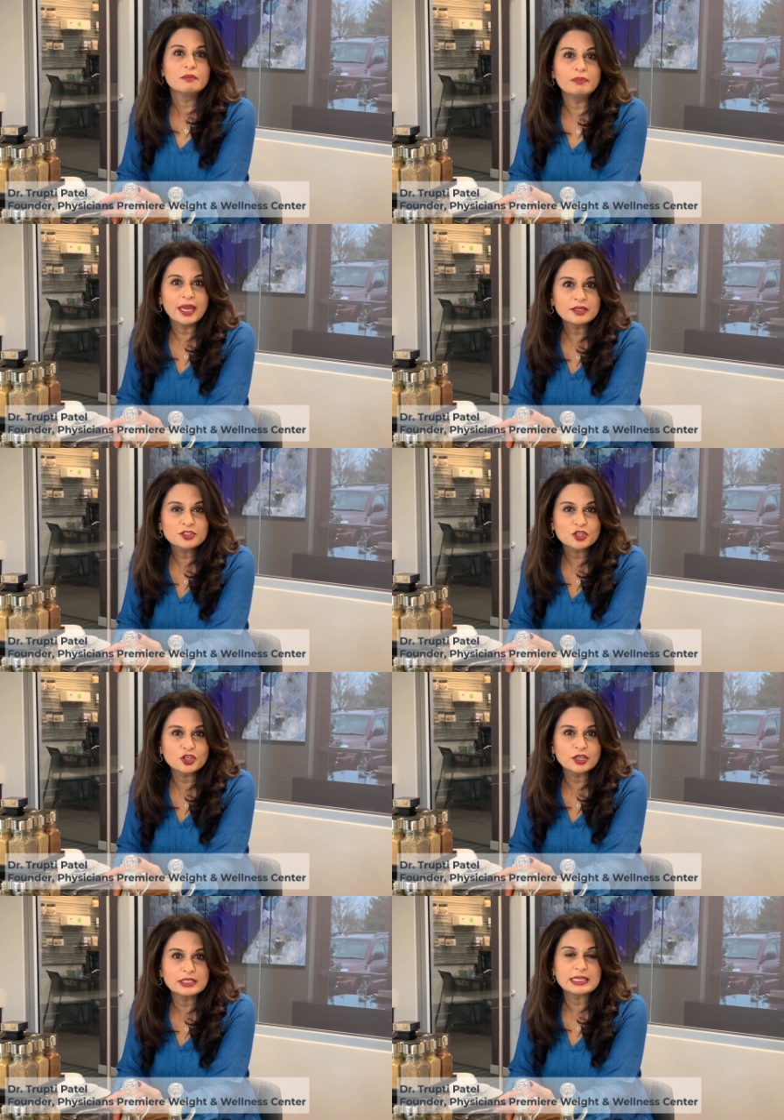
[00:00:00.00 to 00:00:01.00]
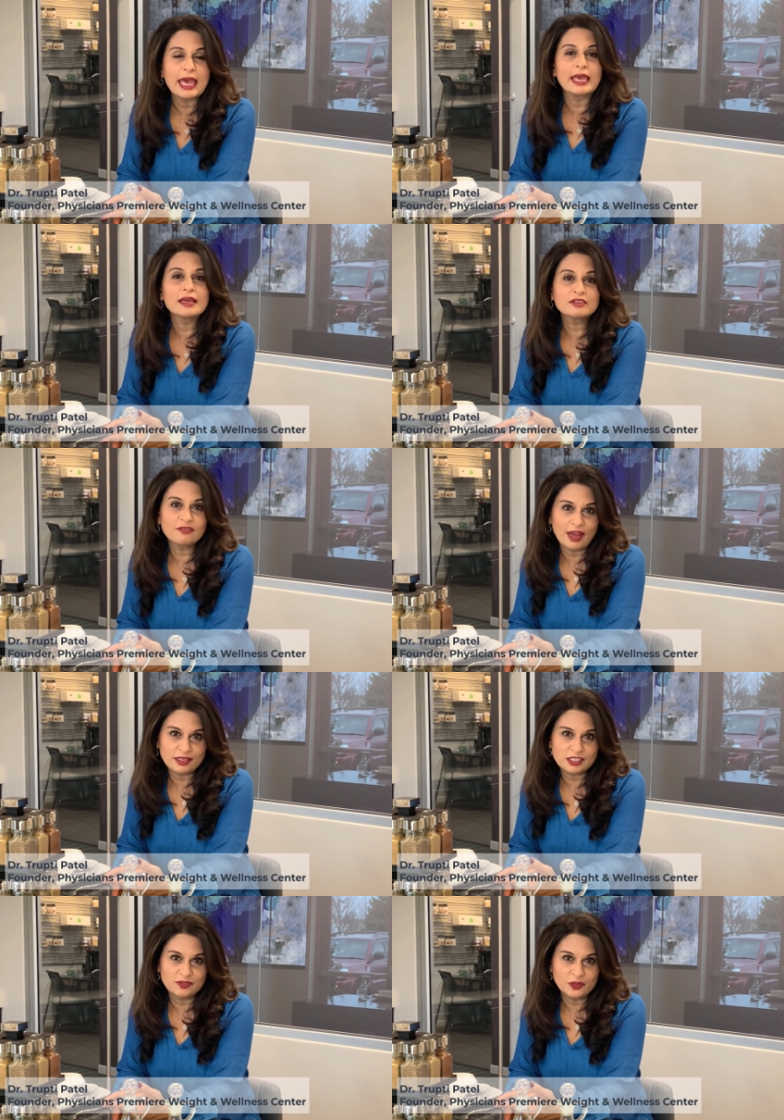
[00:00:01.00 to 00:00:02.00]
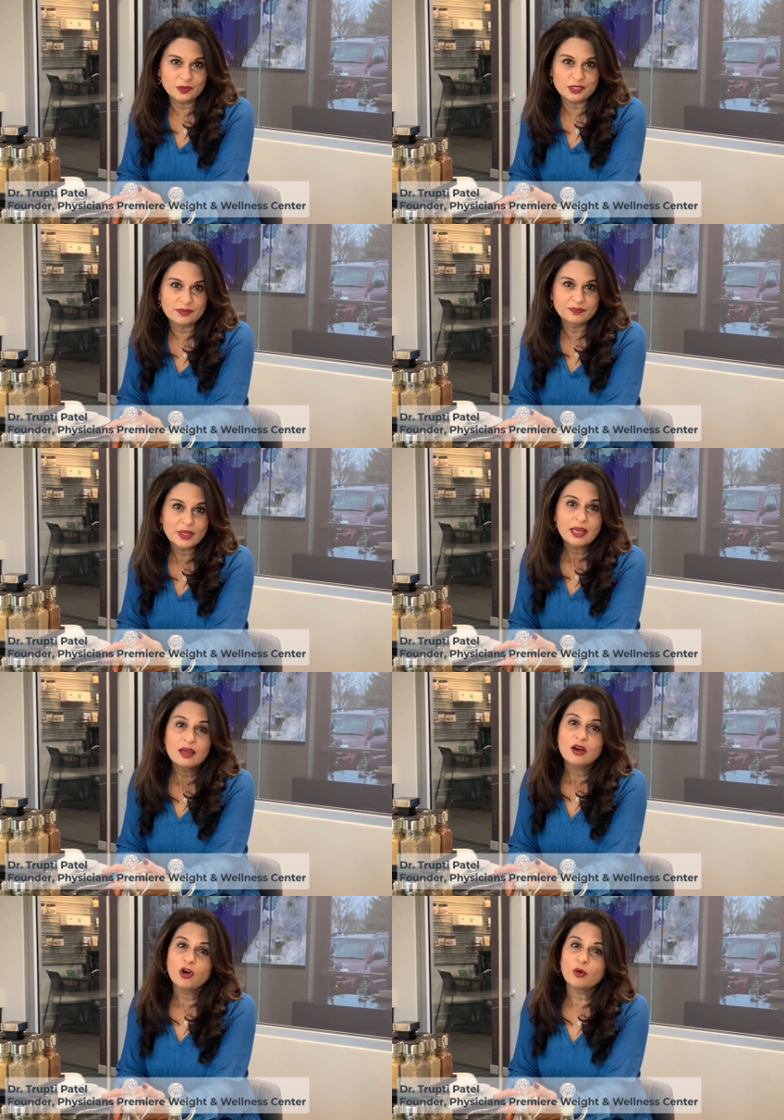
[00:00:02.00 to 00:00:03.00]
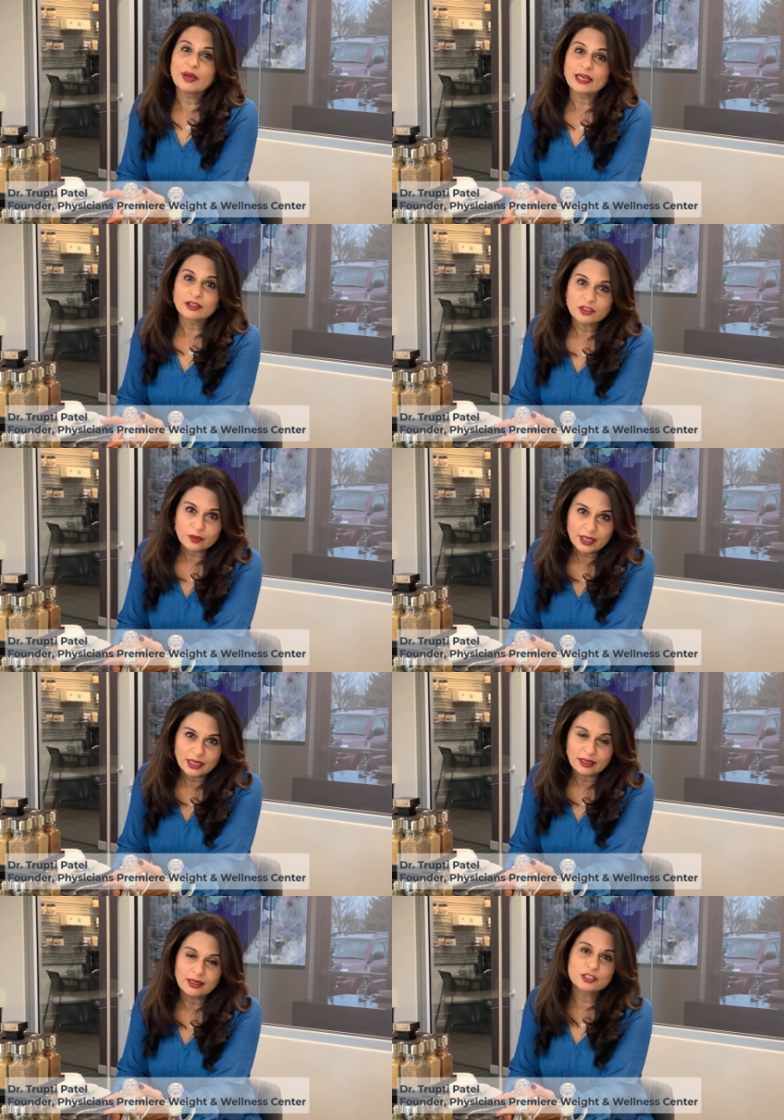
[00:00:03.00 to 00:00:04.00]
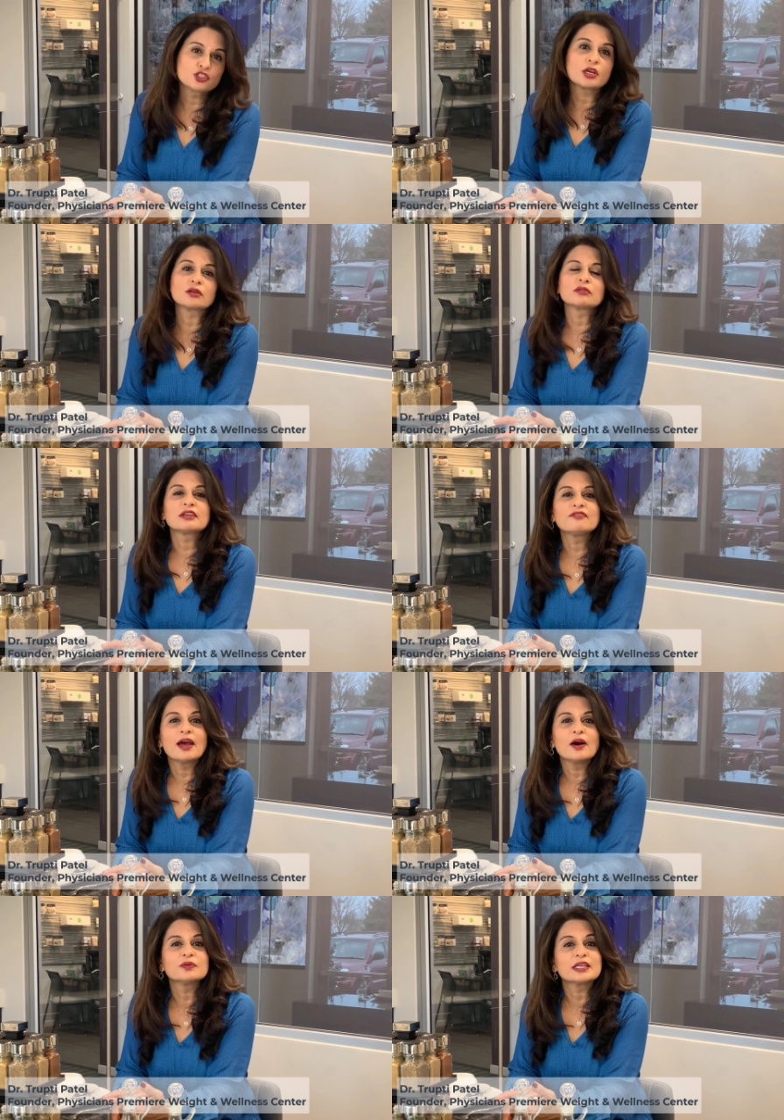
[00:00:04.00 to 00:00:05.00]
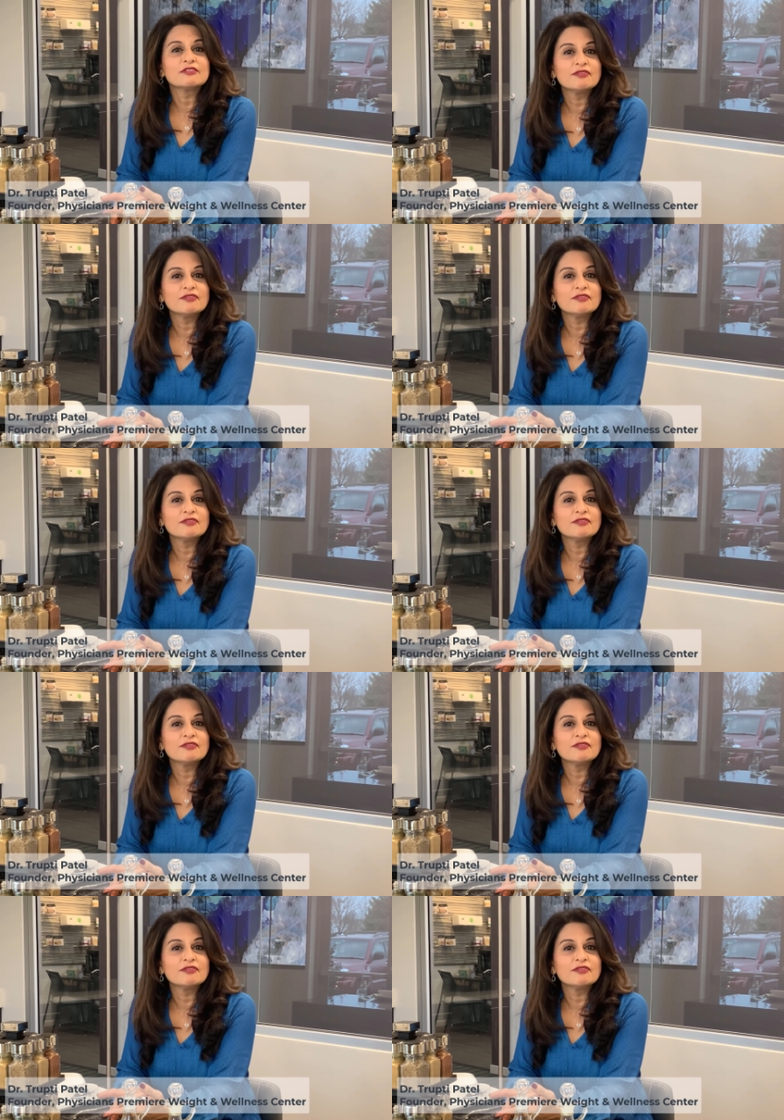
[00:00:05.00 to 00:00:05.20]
baked goods, and fast foods. Omega three is generally found in